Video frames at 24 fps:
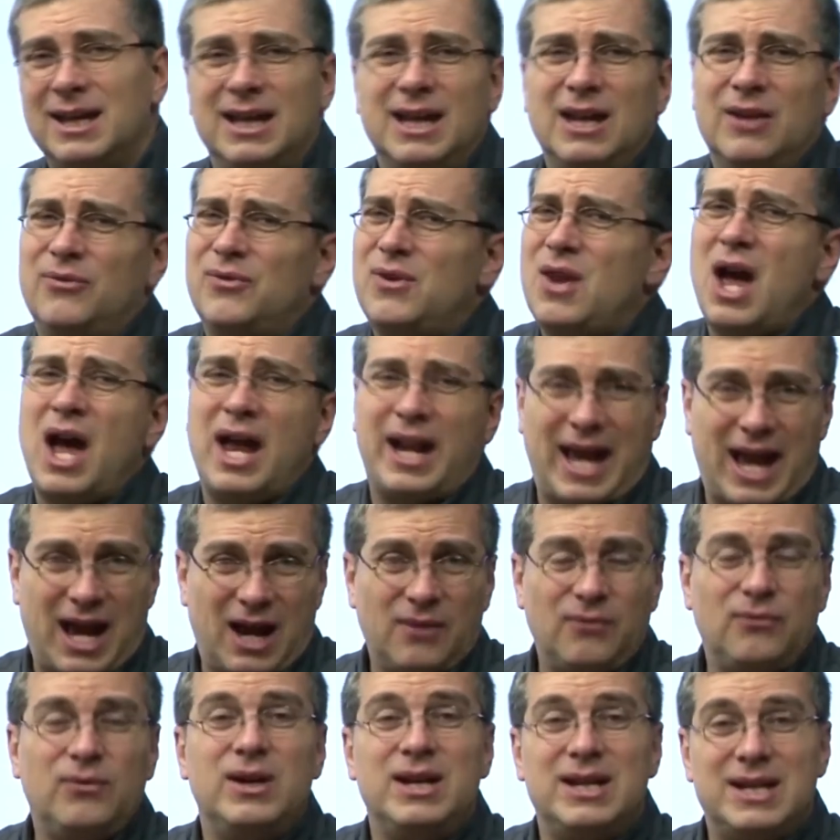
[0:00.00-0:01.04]
If not
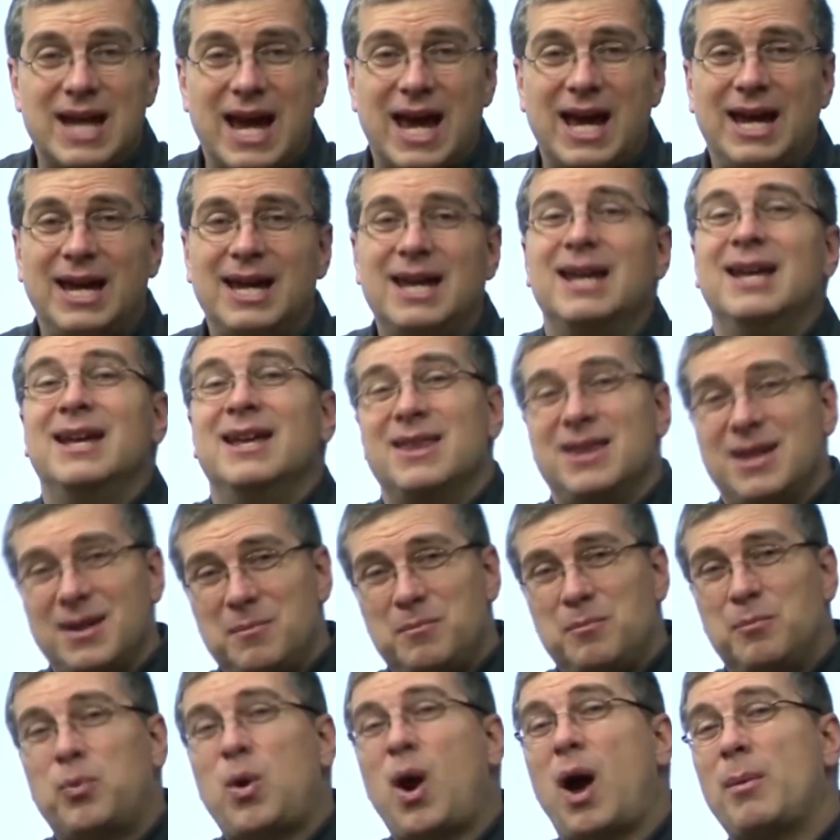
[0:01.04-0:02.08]
every day,
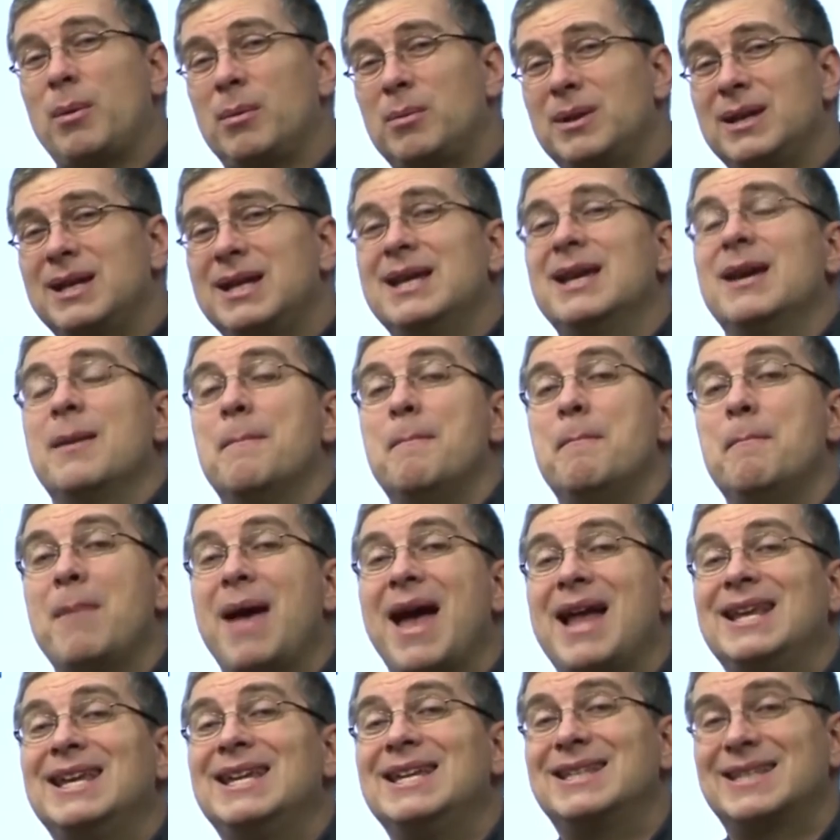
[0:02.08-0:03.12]
then probably
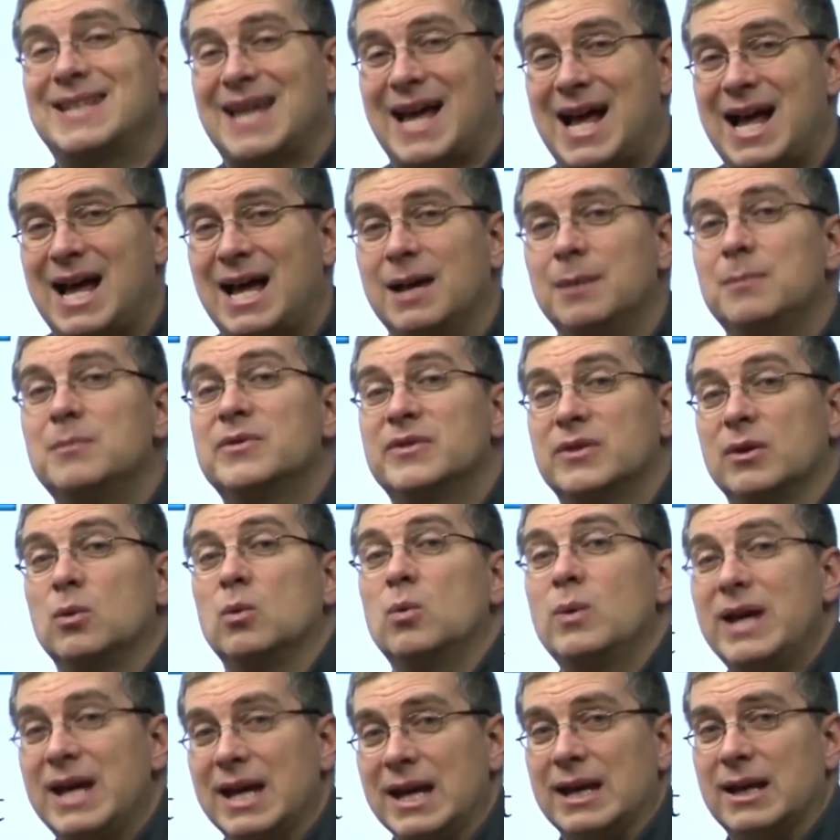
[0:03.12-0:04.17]
many times a
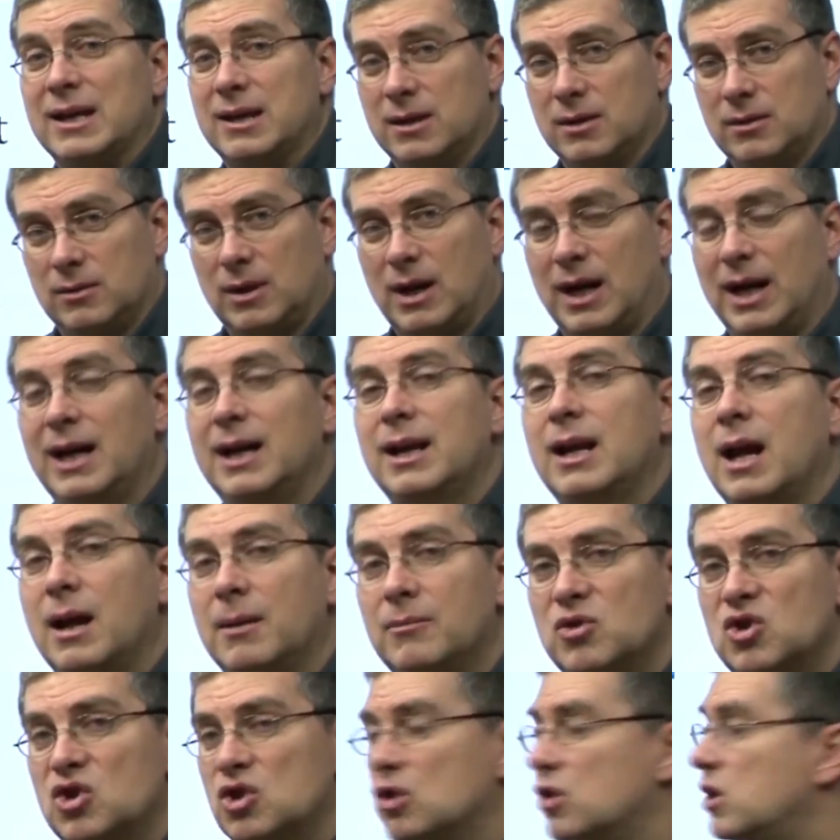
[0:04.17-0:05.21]
week, right?
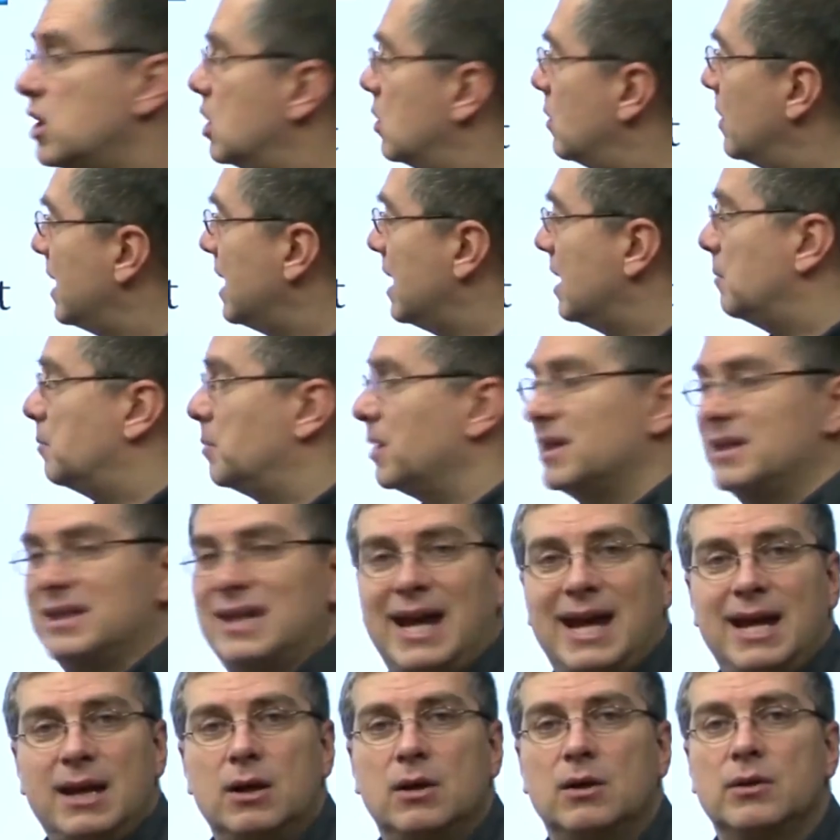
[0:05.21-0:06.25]
I'm sure you eat
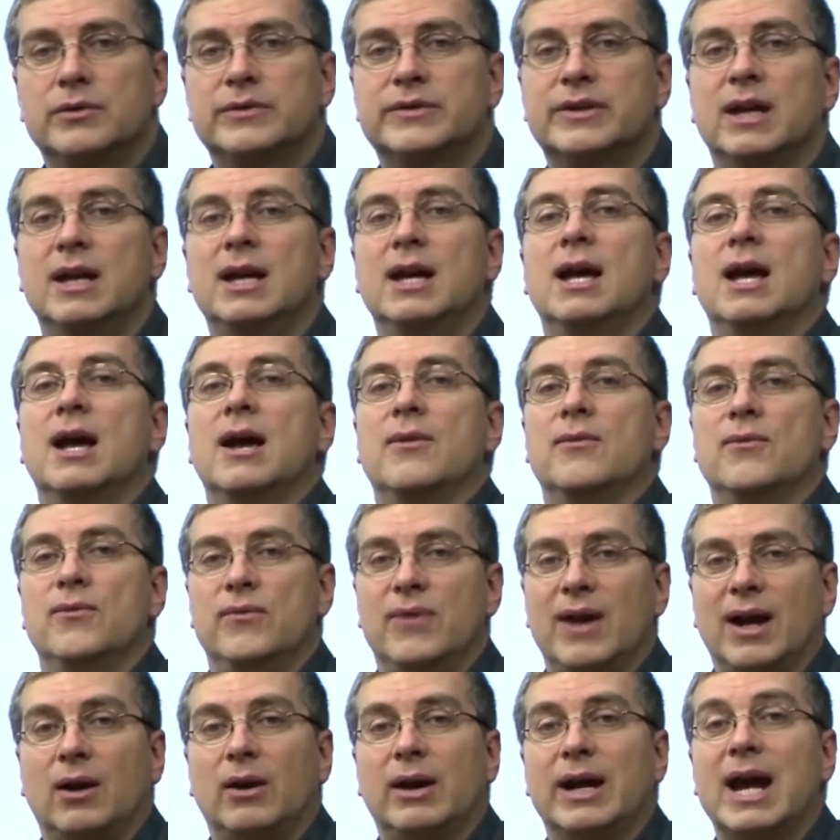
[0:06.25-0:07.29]
potatoes
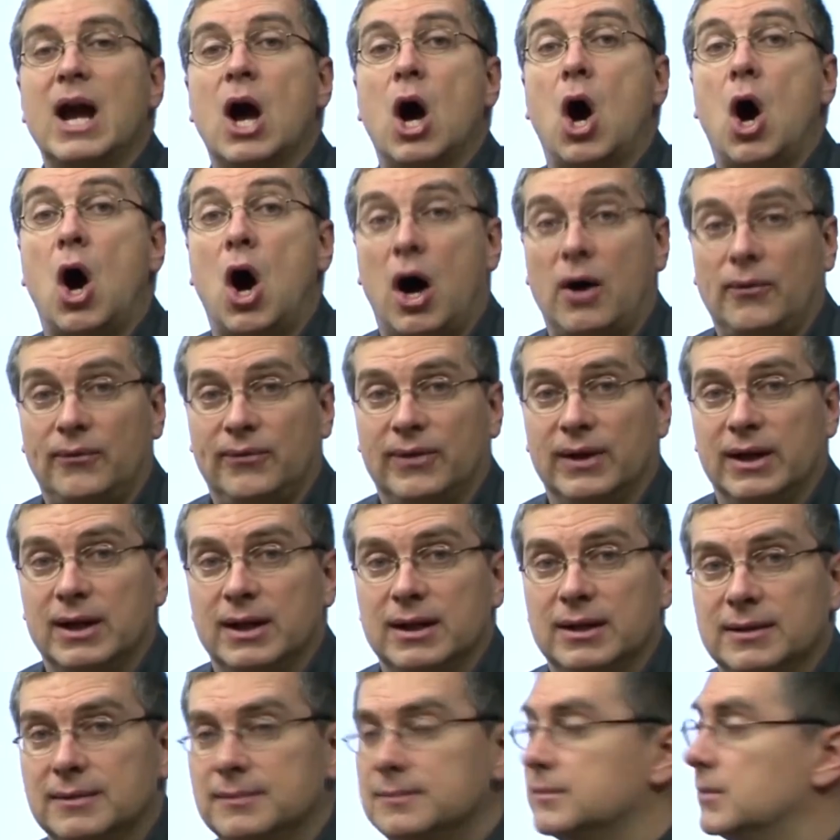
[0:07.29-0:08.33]
very
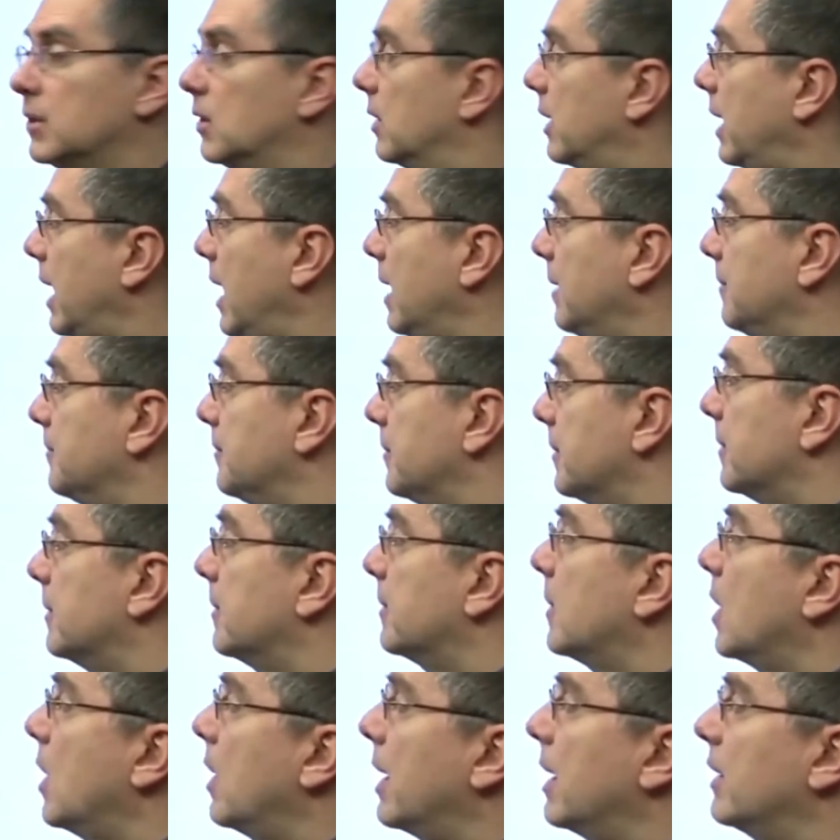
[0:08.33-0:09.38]
often, okay?
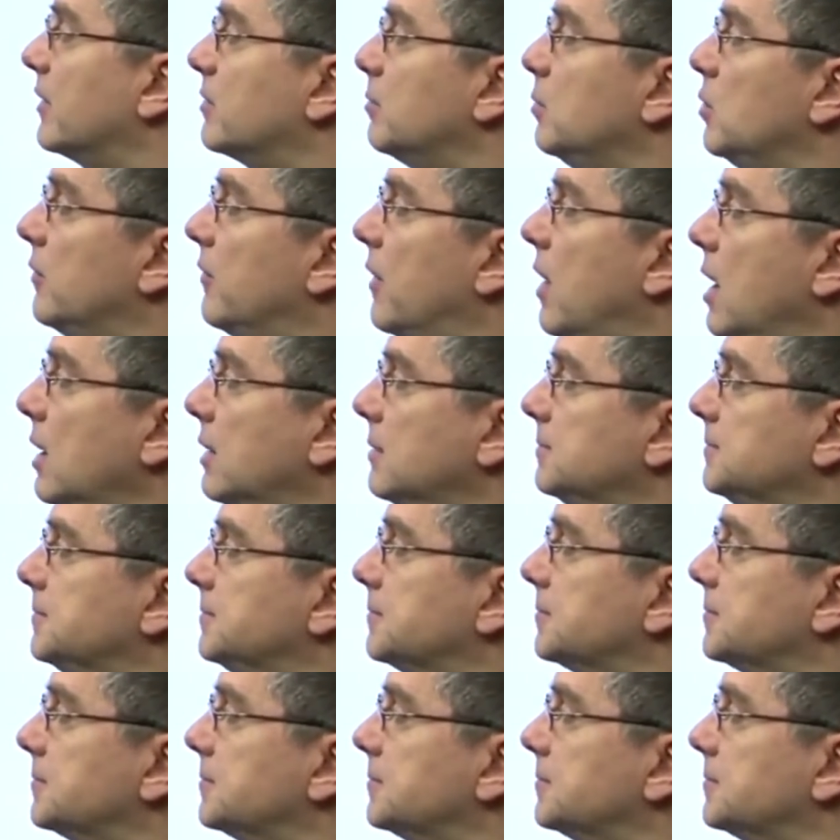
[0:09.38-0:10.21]
Okay, let's move on.